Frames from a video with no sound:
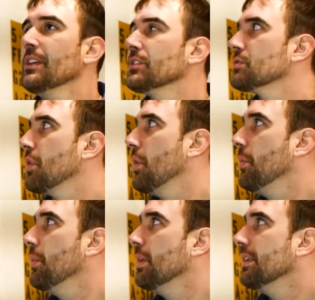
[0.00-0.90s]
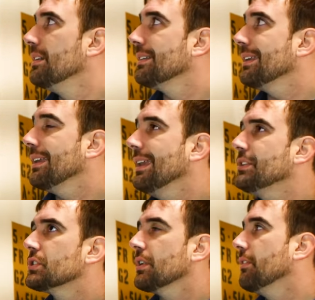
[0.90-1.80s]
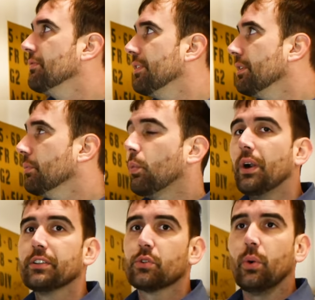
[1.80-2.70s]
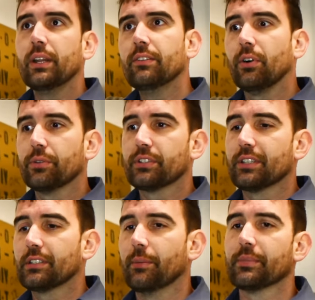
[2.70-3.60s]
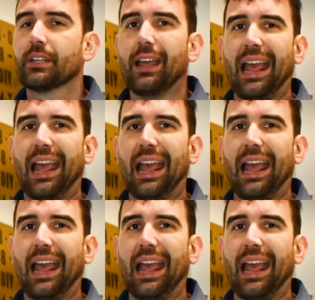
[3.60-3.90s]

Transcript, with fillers: So each of the 120 volt systems